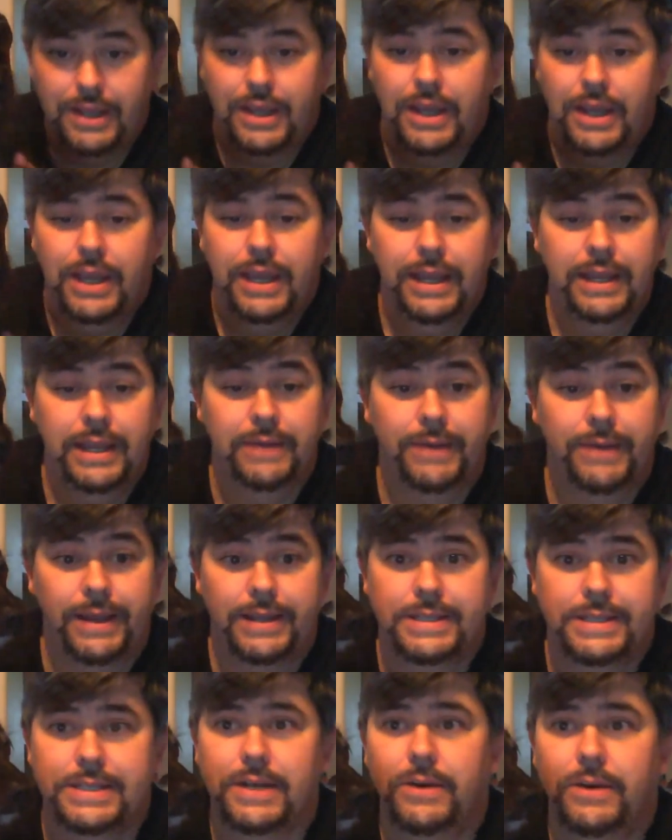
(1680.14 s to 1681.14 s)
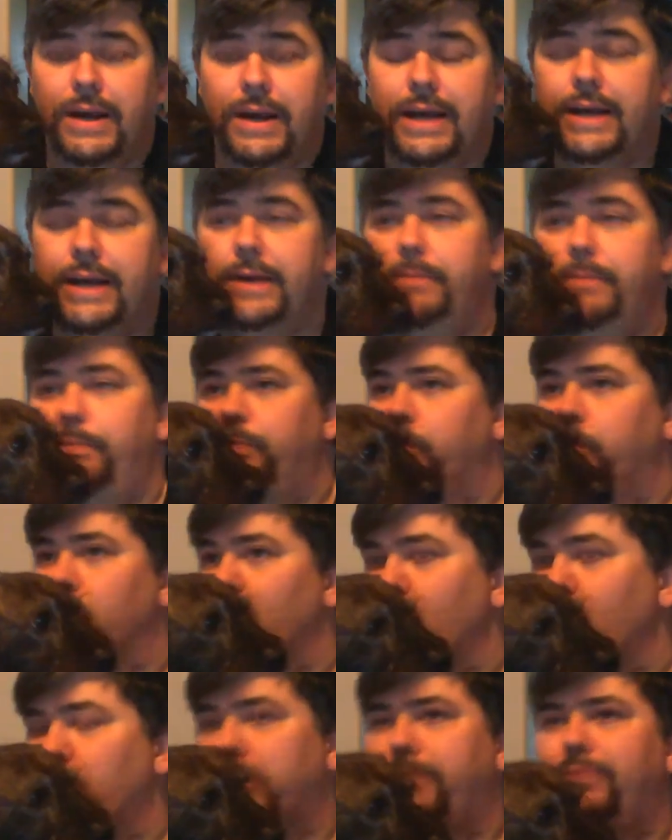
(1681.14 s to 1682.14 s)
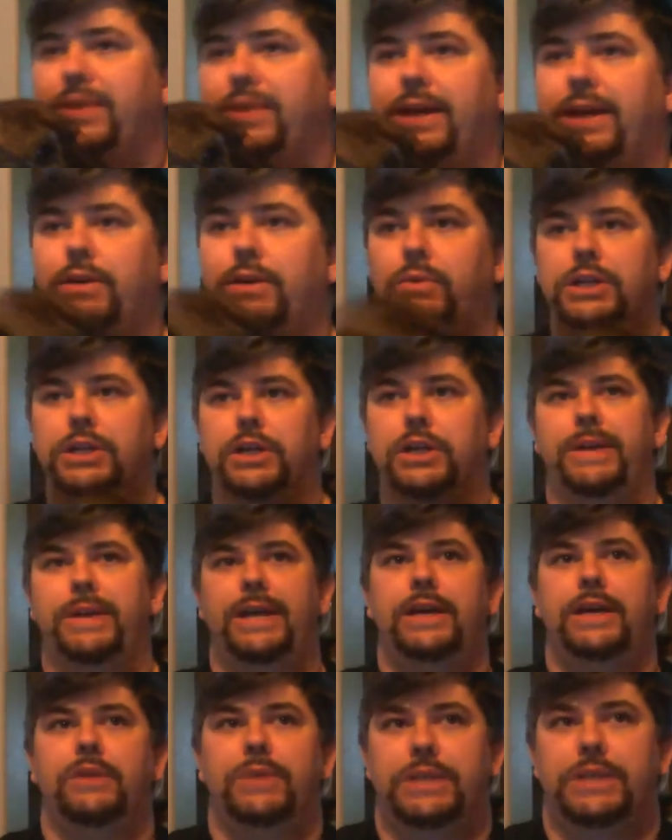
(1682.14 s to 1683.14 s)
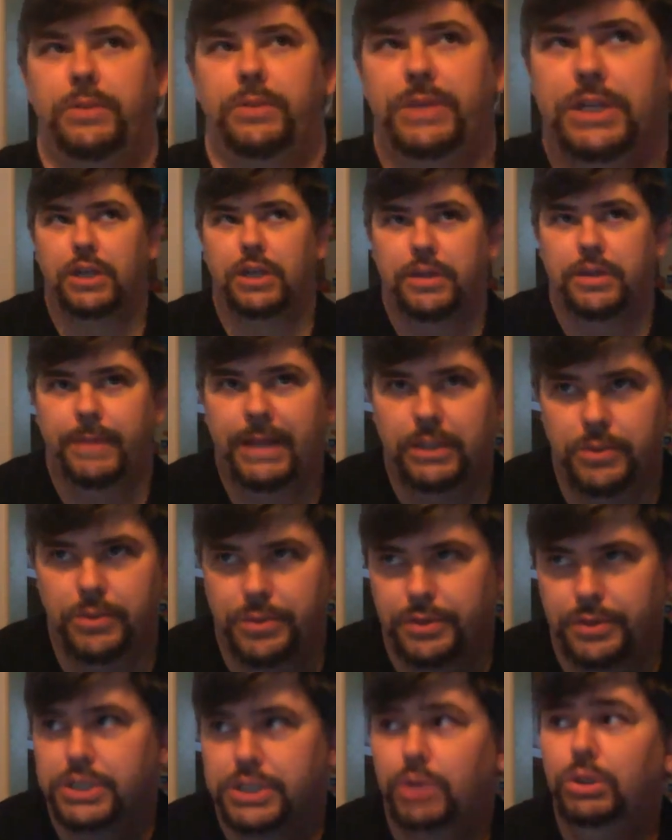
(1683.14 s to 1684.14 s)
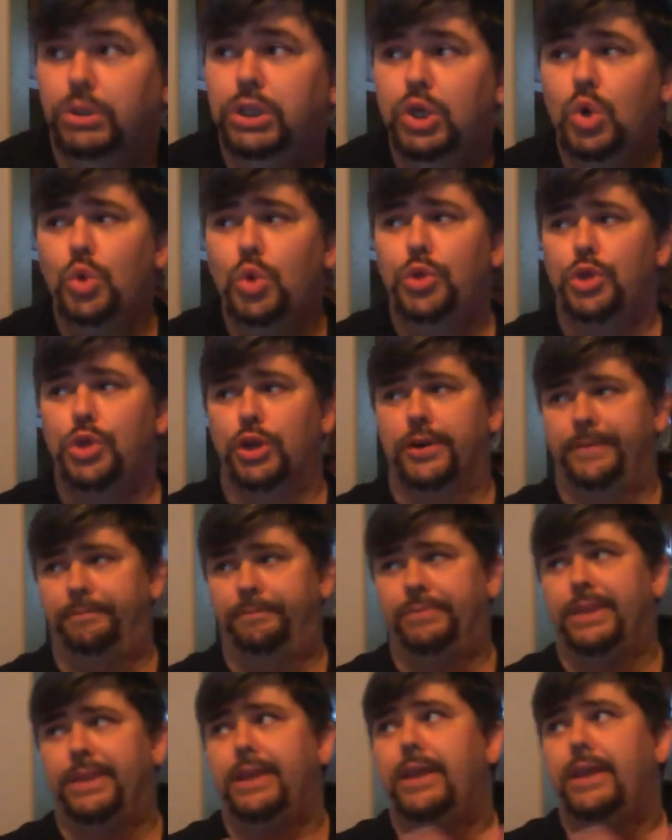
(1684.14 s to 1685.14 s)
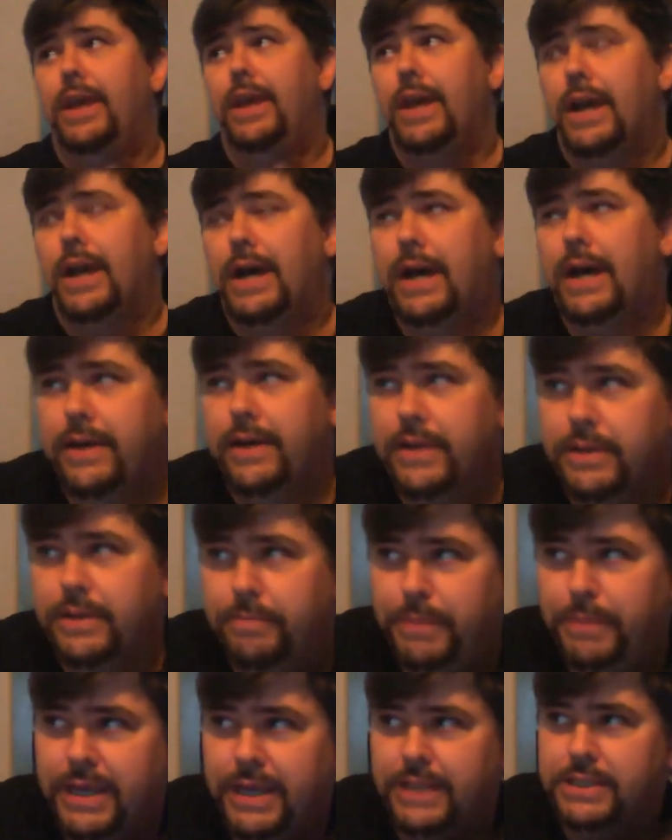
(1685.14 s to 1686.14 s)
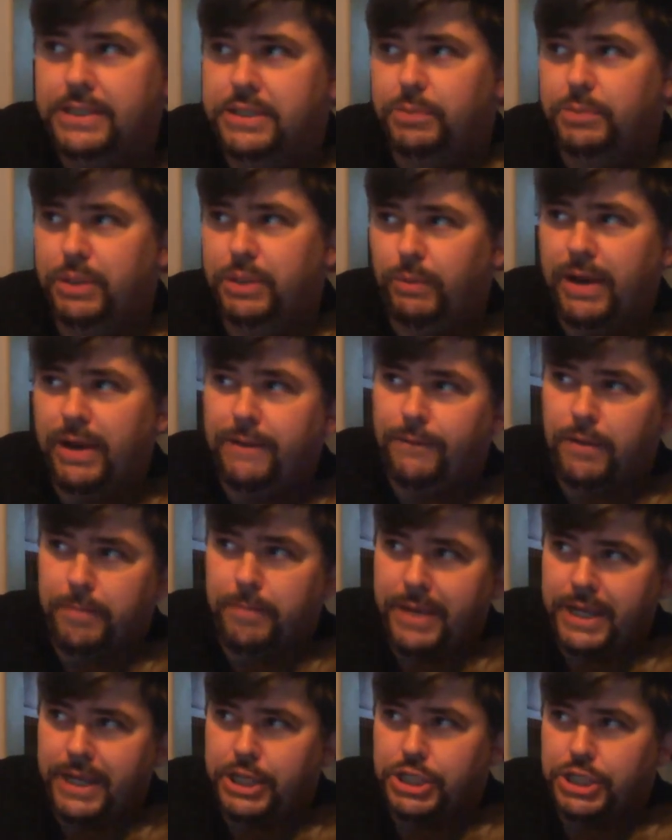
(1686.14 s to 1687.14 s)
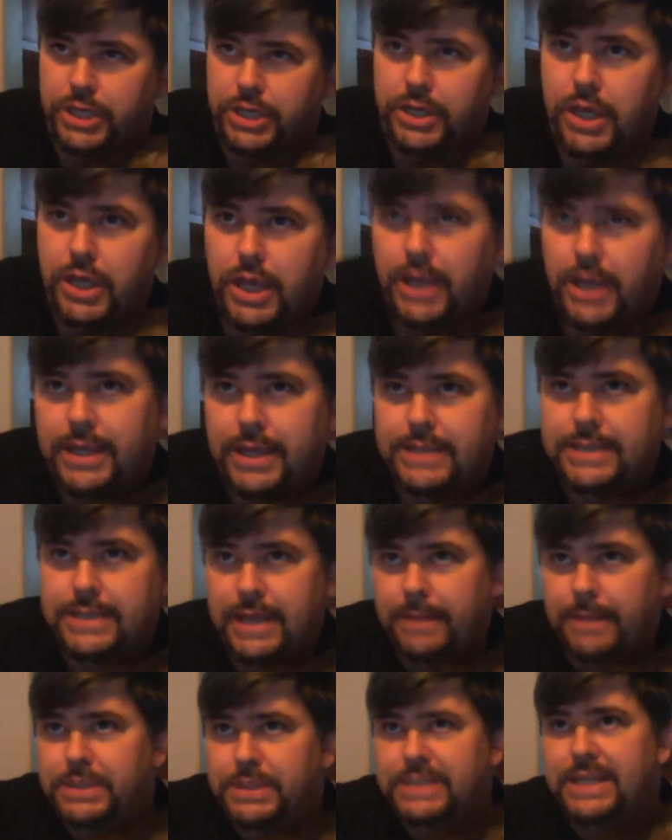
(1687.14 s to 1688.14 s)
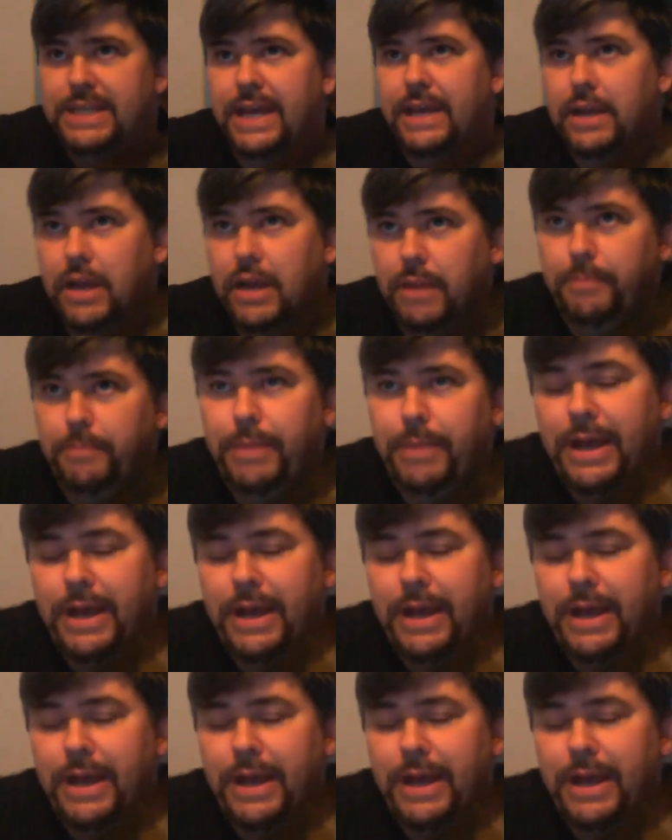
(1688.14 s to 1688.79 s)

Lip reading: anyway, so I don't want to talk about Henry until we talk Luther. So Luther begins with the Reformation. He's upset about